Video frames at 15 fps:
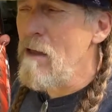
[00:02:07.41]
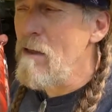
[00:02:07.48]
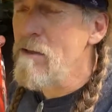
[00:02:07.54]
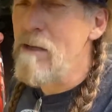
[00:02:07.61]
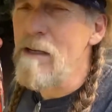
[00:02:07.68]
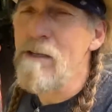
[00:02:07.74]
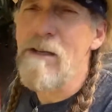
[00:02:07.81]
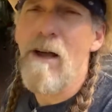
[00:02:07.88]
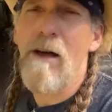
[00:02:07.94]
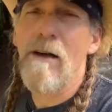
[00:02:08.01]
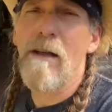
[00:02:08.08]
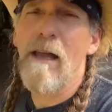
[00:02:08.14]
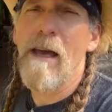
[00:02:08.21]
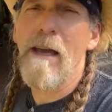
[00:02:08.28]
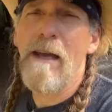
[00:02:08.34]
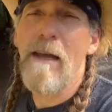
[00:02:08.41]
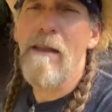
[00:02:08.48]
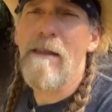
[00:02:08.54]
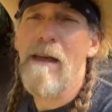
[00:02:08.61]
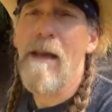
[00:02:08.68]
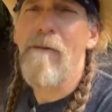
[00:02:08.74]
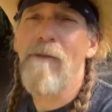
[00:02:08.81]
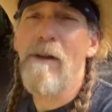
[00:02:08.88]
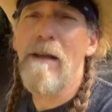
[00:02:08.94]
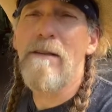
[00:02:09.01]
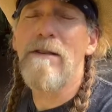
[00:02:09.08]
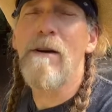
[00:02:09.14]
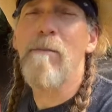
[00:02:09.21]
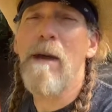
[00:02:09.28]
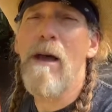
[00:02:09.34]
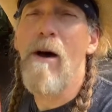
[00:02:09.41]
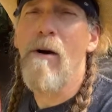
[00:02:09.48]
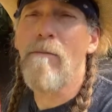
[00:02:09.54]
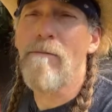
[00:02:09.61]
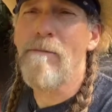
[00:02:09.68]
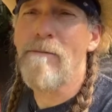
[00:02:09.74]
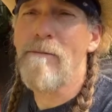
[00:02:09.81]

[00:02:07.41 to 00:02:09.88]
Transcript: This young lady, thankfully, took me home.